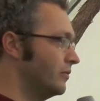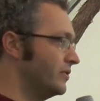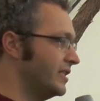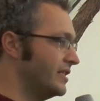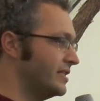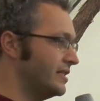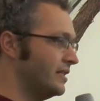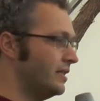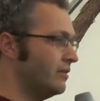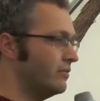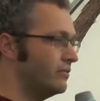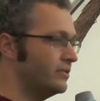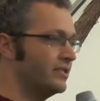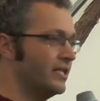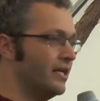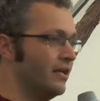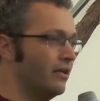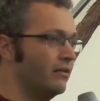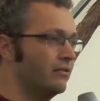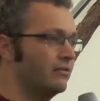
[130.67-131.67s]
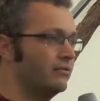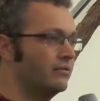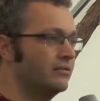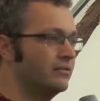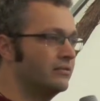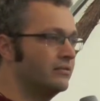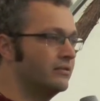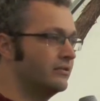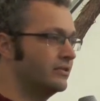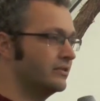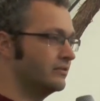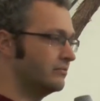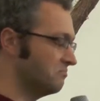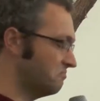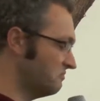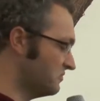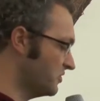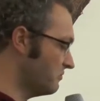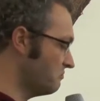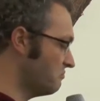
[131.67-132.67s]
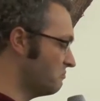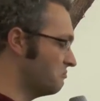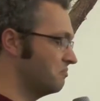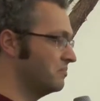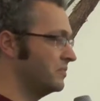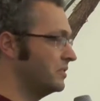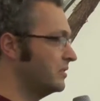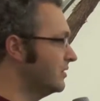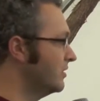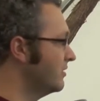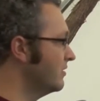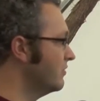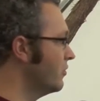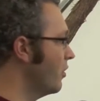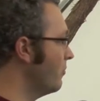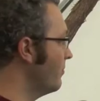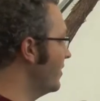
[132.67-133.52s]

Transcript: was this little cell that was not